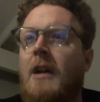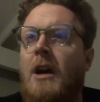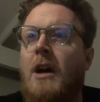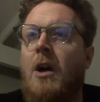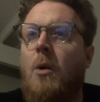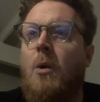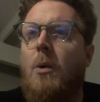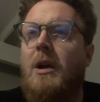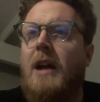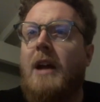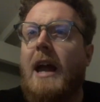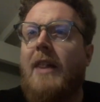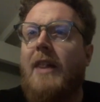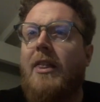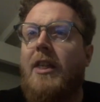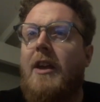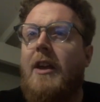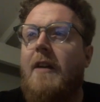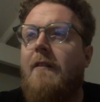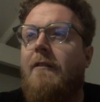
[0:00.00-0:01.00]
We get
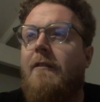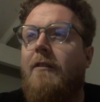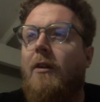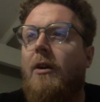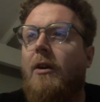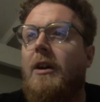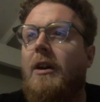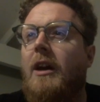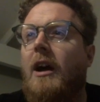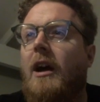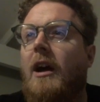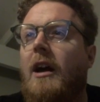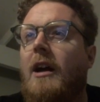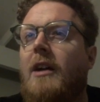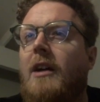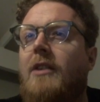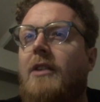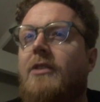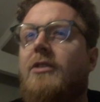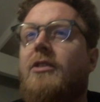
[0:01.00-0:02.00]
the Void
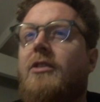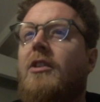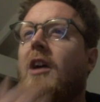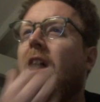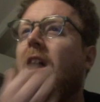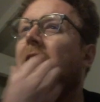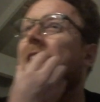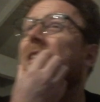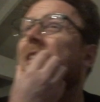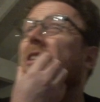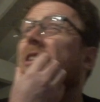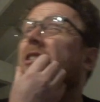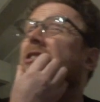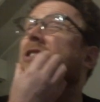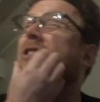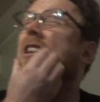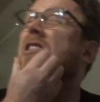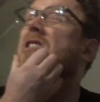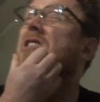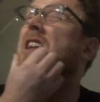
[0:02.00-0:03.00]
Eyes and the
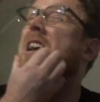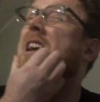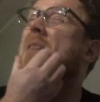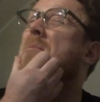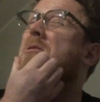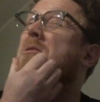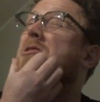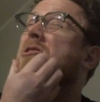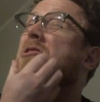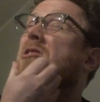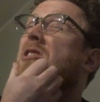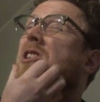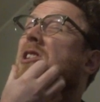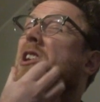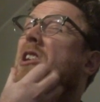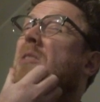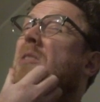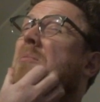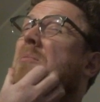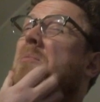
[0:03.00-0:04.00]
Sledgehammers
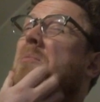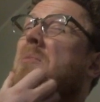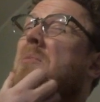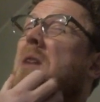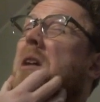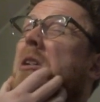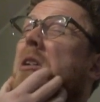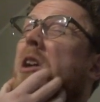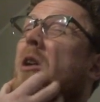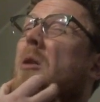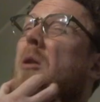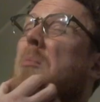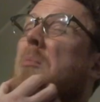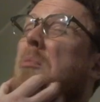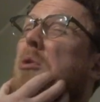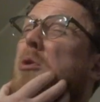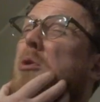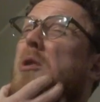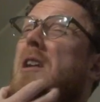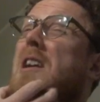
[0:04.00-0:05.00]
and go
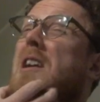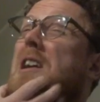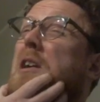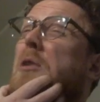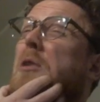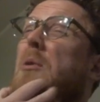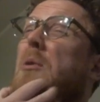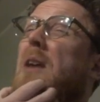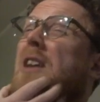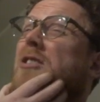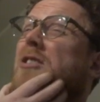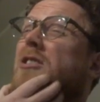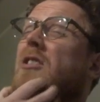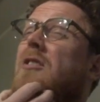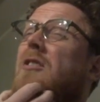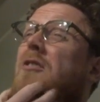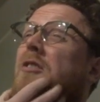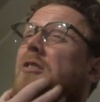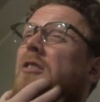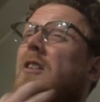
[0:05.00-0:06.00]
pretty
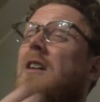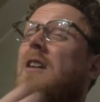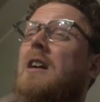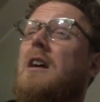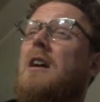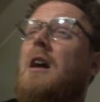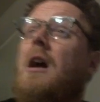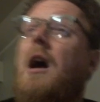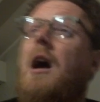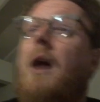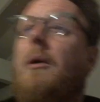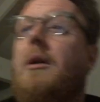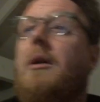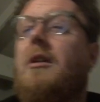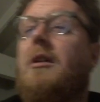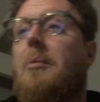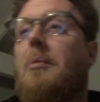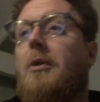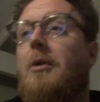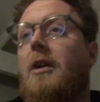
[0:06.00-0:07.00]
aggressive. I wanted
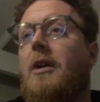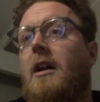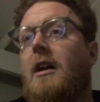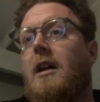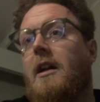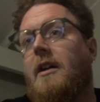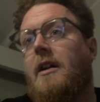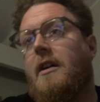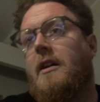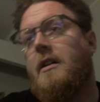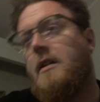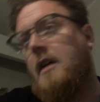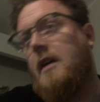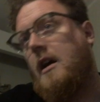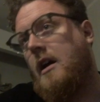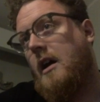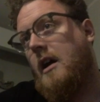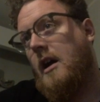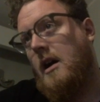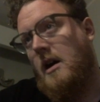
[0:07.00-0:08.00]
to put like a
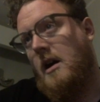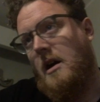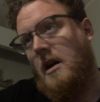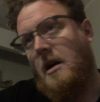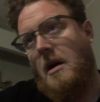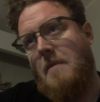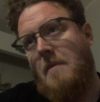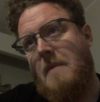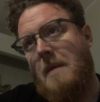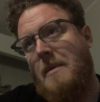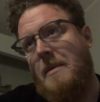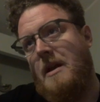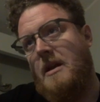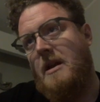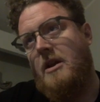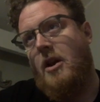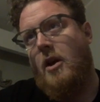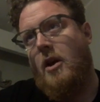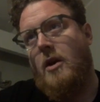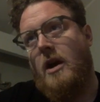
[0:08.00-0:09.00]

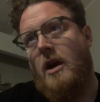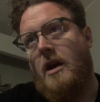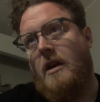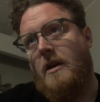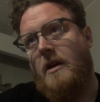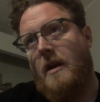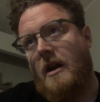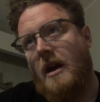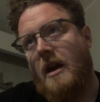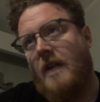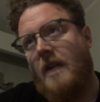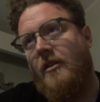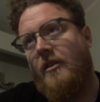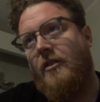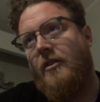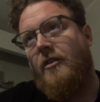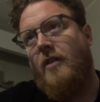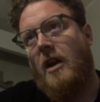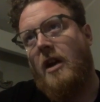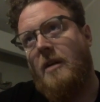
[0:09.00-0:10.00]
kind
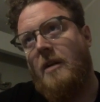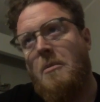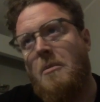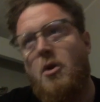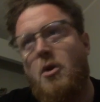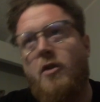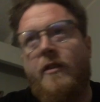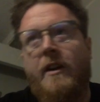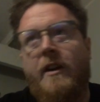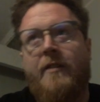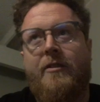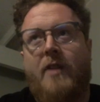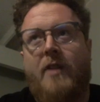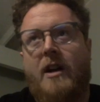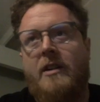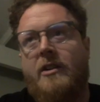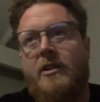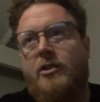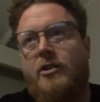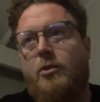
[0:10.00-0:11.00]
of a moving
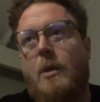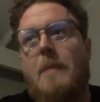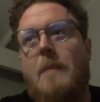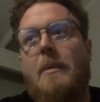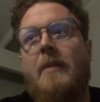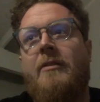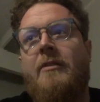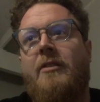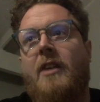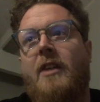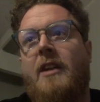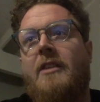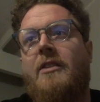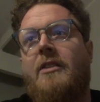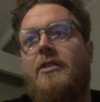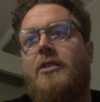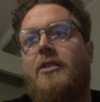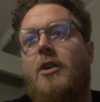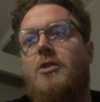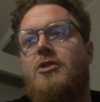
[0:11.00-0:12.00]
front, a sweeping front,
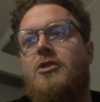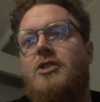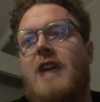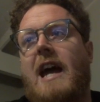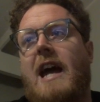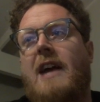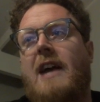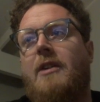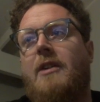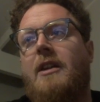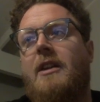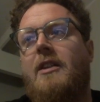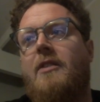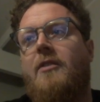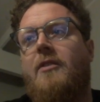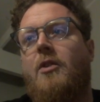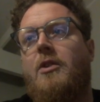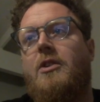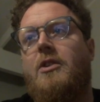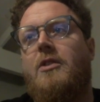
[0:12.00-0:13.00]
so staggering the
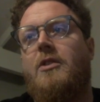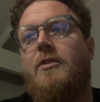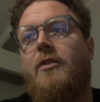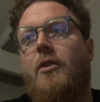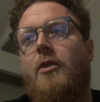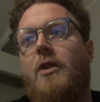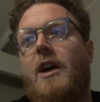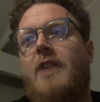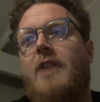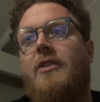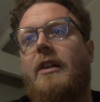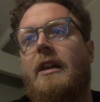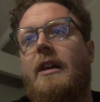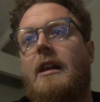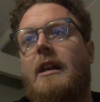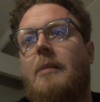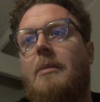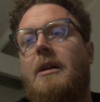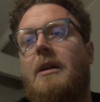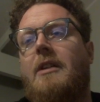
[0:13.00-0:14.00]
Void Eyes a
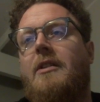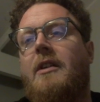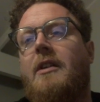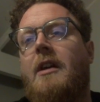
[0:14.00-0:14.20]
little bit.